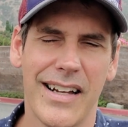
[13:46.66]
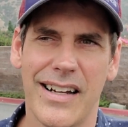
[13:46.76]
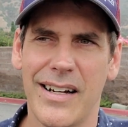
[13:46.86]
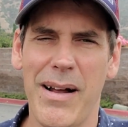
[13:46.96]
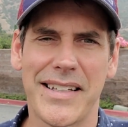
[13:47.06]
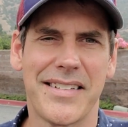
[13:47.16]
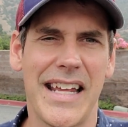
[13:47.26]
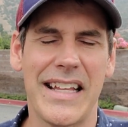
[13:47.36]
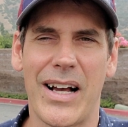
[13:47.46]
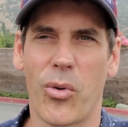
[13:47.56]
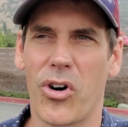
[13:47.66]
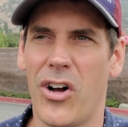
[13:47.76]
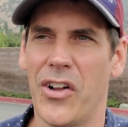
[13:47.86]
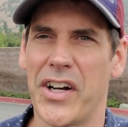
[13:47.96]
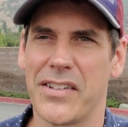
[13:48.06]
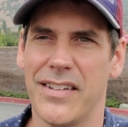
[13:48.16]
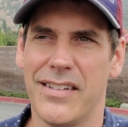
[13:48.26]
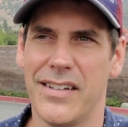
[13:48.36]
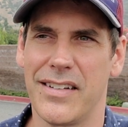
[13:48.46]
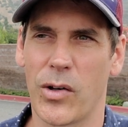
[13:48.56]
not saying that we're all
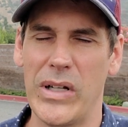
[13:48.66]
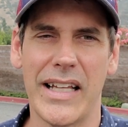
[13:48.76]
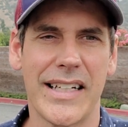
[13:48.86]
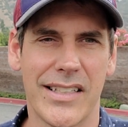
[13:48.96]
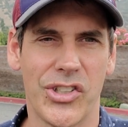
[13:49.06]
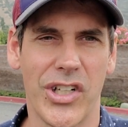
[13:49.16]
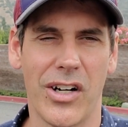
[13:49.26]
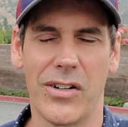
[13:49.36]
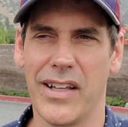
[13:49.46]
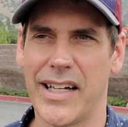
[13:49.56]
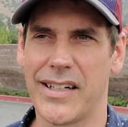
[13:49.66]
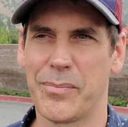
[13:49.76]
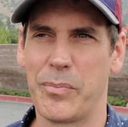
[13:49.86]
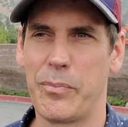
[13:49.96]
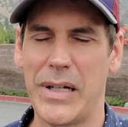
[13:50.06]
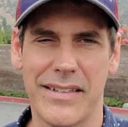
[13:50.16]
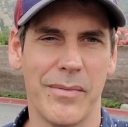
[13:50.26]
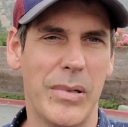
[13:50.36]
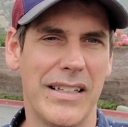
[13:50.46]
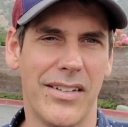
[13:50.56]
narcissistic. We like to share like bits
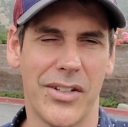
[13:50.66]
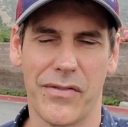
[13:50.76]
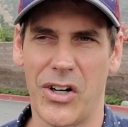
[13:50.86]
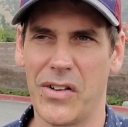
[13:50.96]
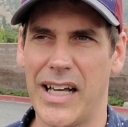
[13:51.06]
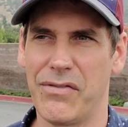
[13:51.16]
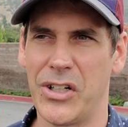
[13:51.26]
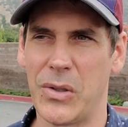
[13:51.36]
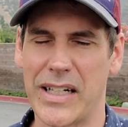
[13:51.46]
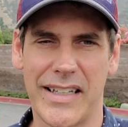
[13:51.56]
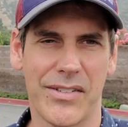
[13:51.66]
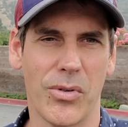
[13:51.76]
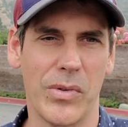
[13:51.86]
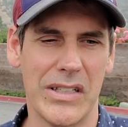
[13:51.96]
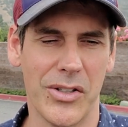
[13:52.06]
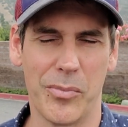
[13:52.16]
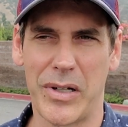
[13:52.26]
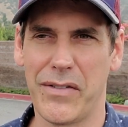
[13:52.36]
and pieces of our life, like that's what we do. But